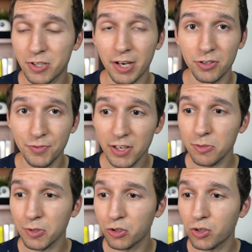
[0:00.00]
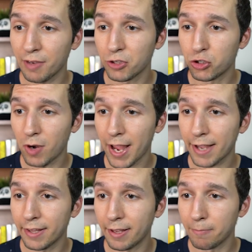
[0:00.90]
shadows visible, you have to
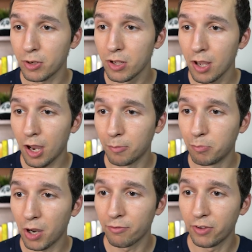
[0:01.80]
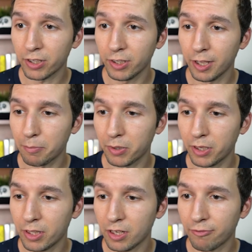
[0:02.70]
drag them above the clip
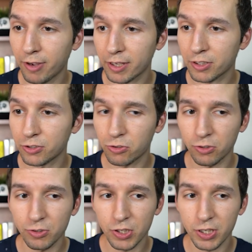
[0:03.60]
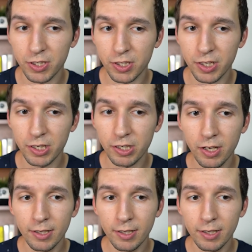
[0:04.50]
in the effect controls. You can see